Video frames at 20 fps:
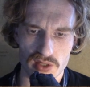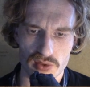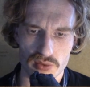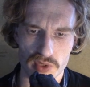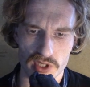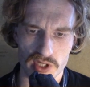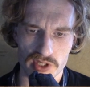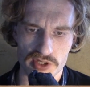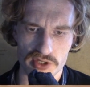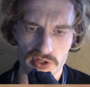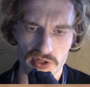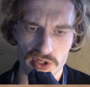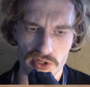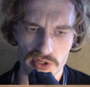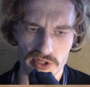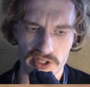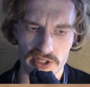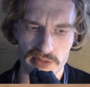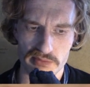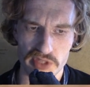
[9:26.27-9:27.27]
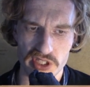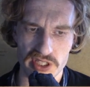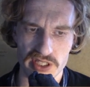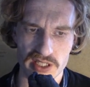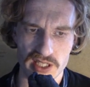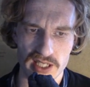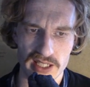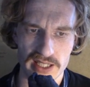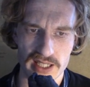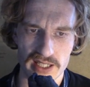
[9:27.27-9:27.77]
We also notice
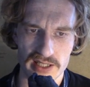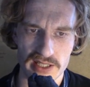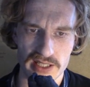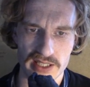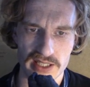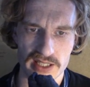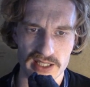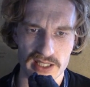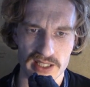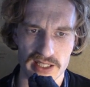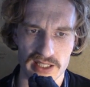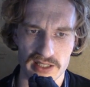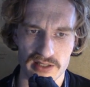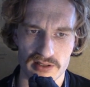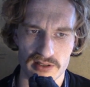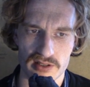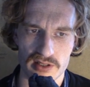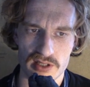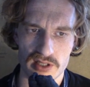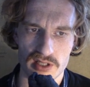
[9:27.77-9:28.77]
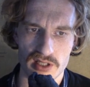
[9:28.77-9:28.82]
immediately that here in